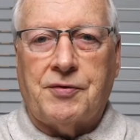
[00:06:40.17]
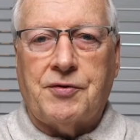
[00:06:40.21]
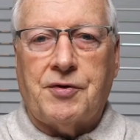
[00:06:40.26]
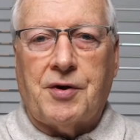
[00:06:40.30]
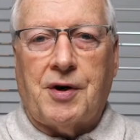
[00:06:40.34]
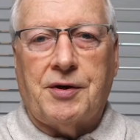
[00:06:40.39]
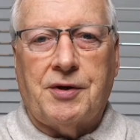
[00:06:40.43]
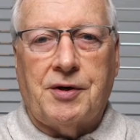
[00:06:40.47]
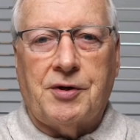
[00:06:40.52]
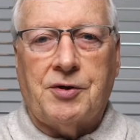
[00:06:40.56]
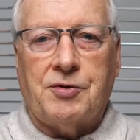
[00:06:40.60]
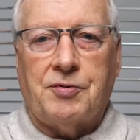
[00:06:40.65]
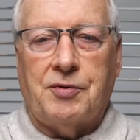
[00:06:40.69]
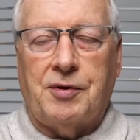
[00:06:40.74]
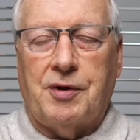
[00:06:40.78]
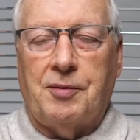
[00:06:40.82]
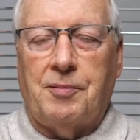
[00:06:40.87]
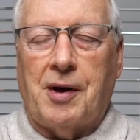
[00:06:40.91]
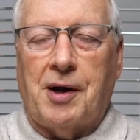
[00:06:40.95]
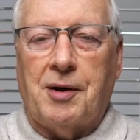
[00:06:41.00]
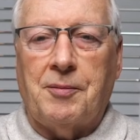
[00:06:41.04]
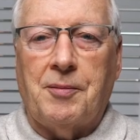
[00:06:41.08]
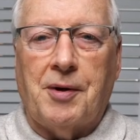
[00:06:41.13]
I've tried this with
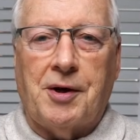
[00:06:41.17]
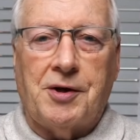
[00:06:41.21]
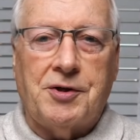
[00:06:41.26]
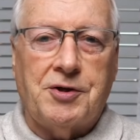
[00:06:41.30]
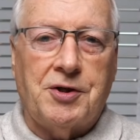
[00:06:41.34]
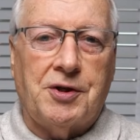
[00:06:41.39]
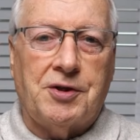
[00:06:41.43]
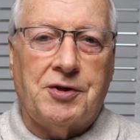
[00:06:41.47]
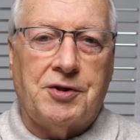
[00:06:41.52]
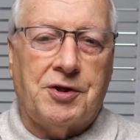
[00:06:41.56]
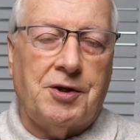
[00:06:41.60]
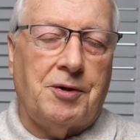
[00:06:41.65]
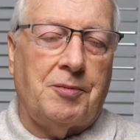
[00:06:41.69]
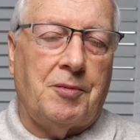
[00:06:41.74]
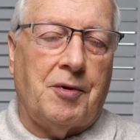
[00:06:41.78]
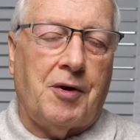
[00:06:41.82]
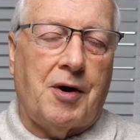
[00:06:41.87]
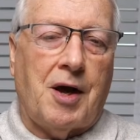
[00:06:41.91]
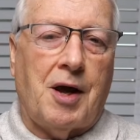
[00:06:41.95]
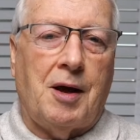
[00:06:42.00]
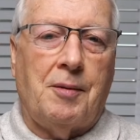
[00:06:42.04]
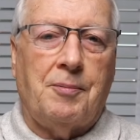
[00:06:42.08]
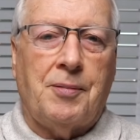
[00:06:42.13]
the Blackmagic
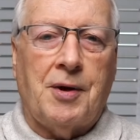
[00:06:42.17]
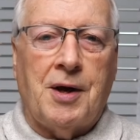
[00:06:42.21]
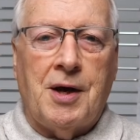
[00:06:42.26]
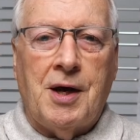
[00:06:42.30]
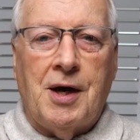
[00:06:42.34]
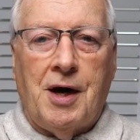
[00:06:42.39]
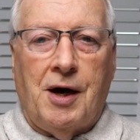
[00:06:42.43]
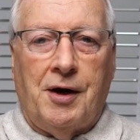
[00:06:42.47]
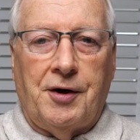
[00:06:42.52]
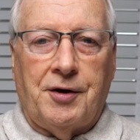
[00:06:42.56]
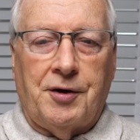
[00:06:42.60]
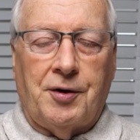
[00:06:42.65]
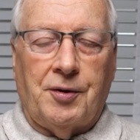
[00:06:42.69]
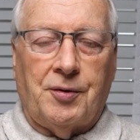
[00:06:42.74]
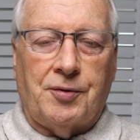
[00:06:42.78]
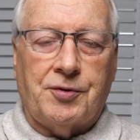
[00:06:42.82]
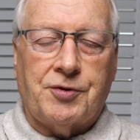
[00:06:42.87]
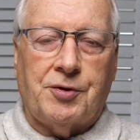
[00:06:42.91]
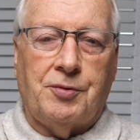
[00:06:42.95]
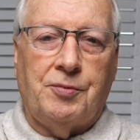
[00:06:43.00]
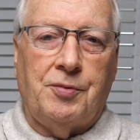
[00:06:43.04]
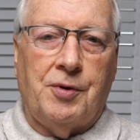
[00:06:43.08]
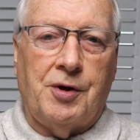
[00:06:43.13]
Cinema app, and it
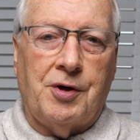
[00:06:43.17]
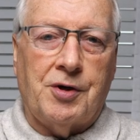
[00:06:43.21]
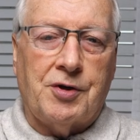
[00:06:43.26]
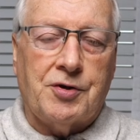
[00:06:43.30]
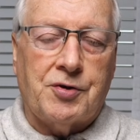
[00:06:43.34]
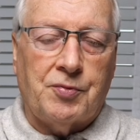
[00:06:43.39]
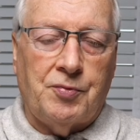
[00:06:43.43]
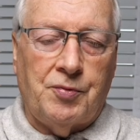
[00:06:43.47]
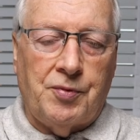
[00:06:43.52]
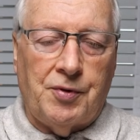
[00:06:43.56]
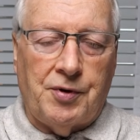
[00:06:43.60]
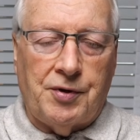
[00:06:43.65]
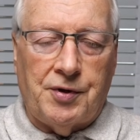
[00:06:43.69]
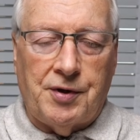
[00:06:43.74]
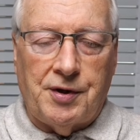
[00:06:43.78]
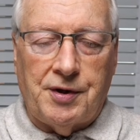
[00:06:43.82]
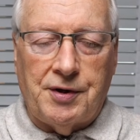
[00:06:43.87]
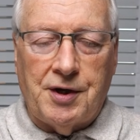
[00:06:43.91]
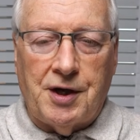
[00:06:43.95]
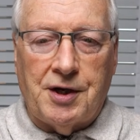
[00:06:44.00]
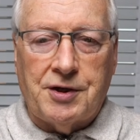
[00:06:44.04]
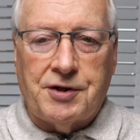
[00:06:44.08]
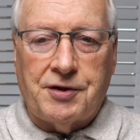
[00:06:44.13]
also works with
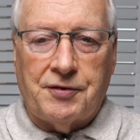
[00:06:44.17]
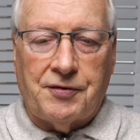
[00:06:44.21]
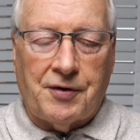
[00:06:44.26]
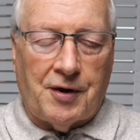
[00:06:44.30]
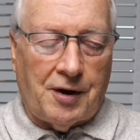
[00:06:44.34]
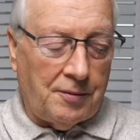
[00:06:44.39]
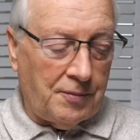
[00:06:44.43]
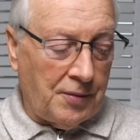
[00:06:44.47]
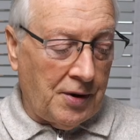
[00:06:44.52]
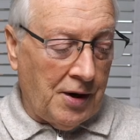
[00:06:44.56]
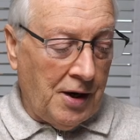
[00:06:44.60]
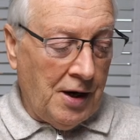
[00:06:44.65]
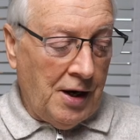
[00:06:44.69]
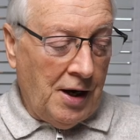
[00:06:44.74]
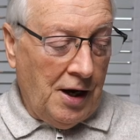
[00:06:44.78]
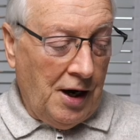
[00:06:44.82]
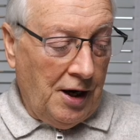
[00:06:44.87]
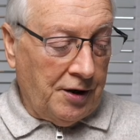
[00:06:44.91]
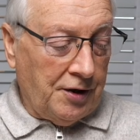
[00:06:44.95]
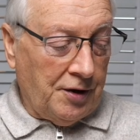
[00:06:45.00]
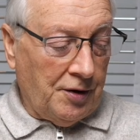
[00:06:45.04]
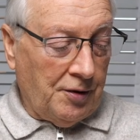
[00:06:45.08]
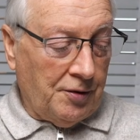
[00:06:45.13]
the native app,
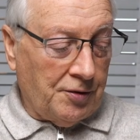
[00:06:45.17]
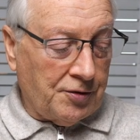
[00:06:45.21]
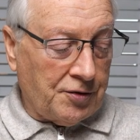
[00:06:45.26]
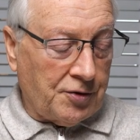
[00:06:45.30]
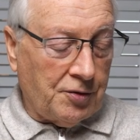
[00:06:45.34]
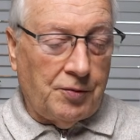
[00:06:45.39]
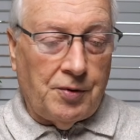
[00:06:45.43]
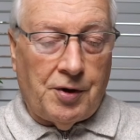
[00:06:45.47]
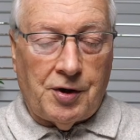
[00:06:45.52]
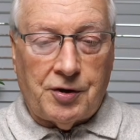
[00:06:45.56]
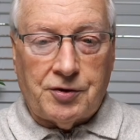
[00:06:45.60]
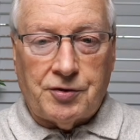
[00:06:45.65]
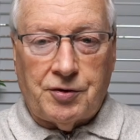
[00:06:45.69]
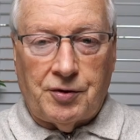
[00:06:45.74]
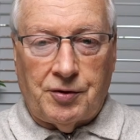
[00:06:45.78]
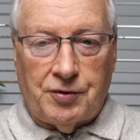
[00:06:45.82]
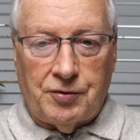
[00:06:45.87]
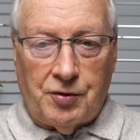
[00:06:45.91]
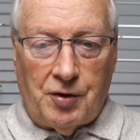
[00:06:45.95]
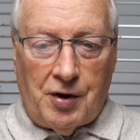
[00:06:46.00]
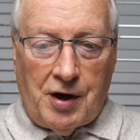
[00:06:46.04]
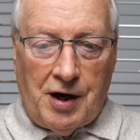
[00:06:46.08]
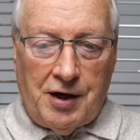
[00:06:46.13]
and it also works
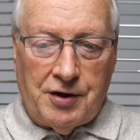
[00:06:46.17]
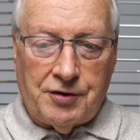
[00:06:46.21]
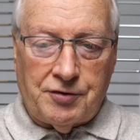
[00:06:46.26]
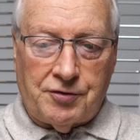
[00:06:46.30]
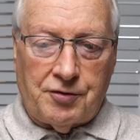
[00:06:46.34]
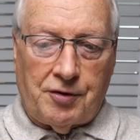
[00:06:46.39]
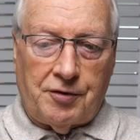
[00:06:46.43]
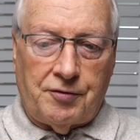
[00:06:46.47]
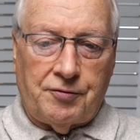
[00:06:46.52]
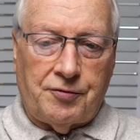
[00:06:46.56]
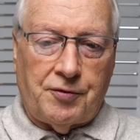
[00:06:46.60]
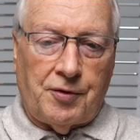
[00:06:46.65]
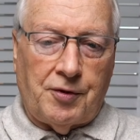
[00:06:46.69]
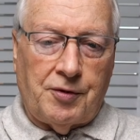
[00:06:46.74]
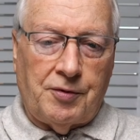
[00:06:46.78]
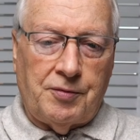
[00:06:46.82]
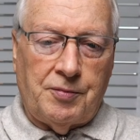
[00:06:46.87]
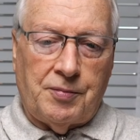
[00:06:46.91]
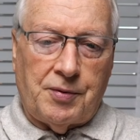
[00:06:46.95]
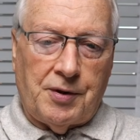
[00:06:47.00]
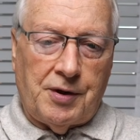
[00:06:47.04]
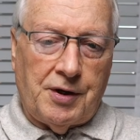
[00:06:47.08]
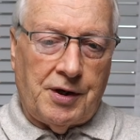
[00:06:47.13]
on your Android
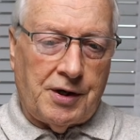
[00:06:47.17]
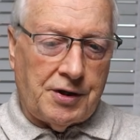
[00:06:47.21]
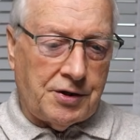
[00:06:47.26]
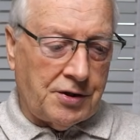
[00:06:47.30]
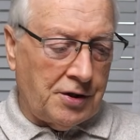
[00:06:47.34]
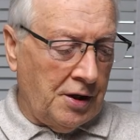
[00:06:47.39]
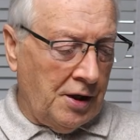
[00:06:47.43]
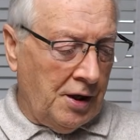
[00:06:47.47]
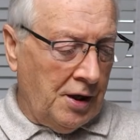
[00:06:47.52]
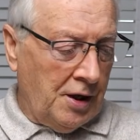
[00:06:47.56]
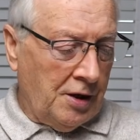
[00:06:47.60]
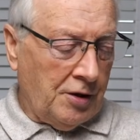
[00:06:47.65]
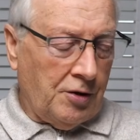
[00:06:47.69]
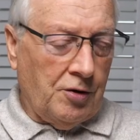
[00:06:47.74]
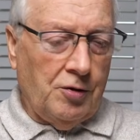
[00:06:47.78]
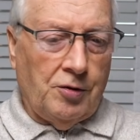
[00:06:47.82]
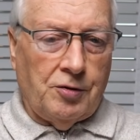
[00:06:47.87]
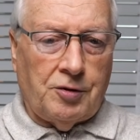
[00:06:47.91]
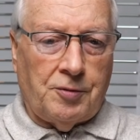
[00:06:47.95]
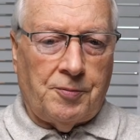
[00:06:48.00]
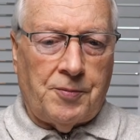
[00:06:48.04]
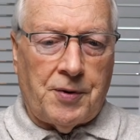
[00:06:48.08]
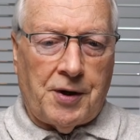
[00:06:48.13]
phone, be it
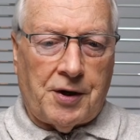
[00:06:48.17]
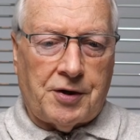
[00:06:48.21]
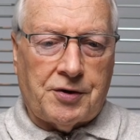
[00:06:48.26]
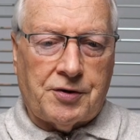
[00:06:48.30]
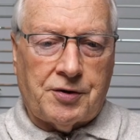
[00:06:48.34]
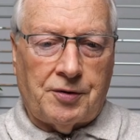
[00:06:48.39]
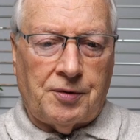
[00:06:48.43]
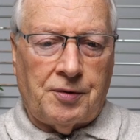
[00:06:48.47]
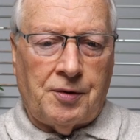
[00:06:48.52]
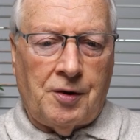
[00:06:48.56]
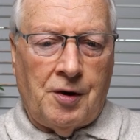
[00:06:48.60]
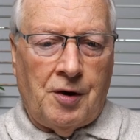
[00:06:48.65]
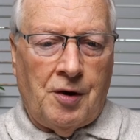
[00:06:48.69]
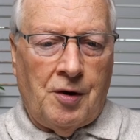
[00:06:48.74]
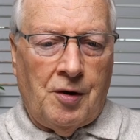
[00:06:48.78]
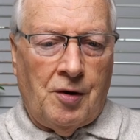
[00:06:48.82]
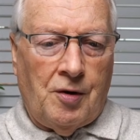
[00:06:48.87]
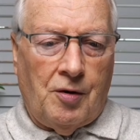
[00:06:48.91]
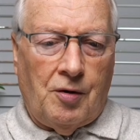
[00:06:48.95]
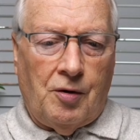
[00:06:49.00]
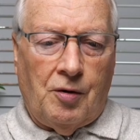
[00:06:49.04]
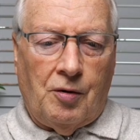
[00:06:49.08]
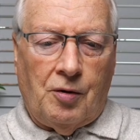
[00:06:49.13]
Google Pixel
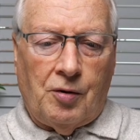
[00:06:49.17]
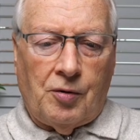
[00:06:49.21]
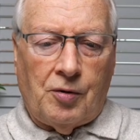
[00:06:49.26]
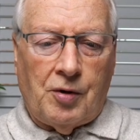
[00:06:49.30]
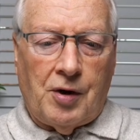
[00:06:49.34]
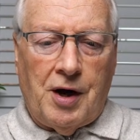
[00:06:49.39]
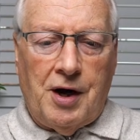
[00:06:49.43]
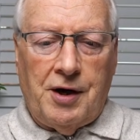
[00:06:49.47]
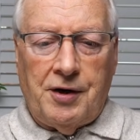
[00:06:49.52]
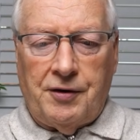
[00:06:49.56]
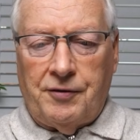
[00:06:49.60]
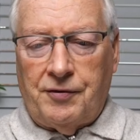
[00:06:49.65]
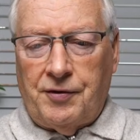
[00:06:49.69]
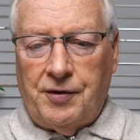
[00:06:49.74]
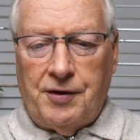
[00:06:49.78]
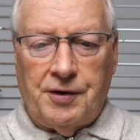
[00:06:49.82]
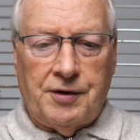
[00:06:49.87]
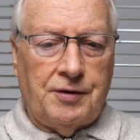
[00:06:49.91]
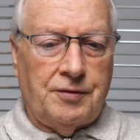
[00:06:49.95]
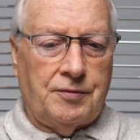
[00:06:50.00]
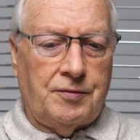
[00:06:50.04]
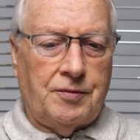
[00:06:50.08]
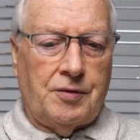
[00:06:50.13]
or any of
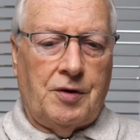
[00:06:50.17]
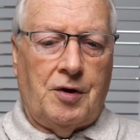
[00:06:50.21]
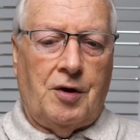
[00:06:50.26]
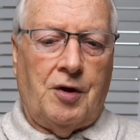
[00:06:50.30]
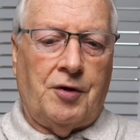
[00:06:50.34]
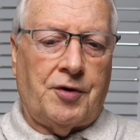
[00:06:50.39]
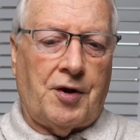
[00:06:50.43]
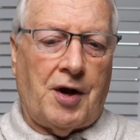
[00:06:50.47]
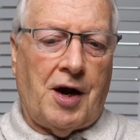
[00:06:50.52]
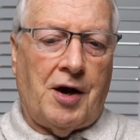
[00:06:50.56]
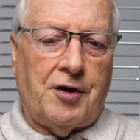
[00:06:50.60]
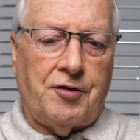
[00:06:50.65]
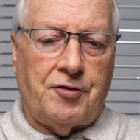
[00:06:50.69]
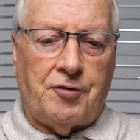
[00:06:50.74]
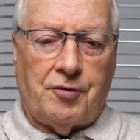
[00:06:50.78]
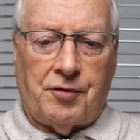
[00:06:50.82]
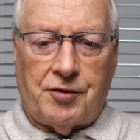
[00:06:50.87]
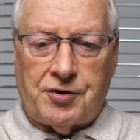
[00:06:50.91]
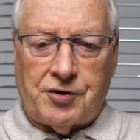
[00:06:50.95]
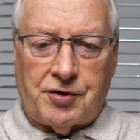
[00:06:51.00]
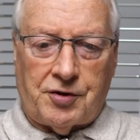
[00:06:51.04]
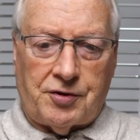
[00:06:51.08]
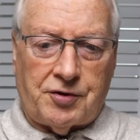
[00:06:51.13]
the other
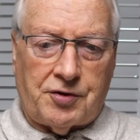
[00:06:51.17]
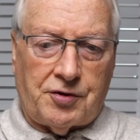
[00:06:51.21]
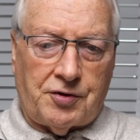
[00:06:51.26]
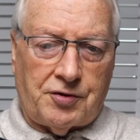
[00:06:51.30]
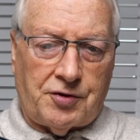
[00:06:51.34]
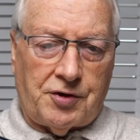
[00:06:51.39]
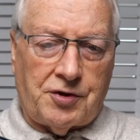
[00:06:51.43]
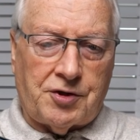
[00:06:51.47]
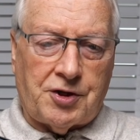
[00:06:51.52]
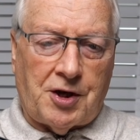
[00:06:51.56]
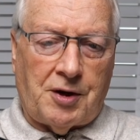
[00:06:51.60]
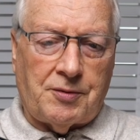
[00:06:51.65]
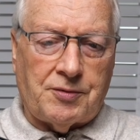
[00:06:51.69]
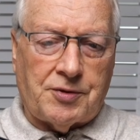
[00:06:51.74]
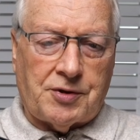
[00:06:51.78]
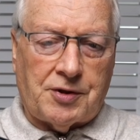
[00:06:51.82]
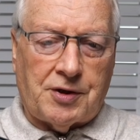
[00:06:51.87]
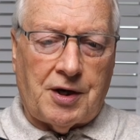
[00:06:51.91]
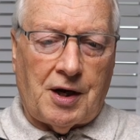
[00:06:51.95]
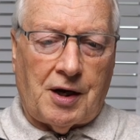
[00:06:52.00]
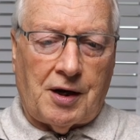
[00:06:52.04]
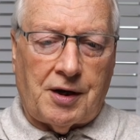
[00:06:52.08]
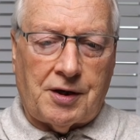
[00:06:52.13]
Androids such as the
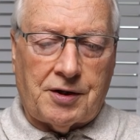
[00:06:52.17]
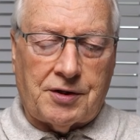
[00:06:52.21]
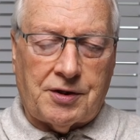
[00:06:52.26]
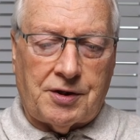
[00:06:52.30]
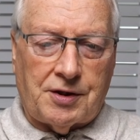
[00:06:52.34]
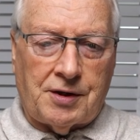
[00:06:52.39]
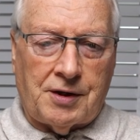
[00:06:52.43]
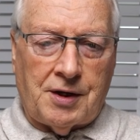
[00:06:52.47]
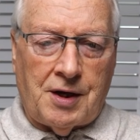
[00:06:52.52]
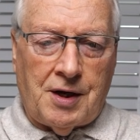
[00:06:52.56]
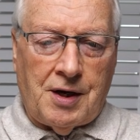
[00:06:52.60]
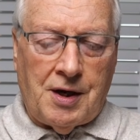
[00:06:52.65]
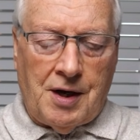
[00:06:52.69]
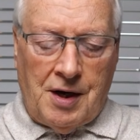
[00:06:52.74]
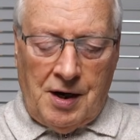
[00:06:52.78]
Samsung Galaxy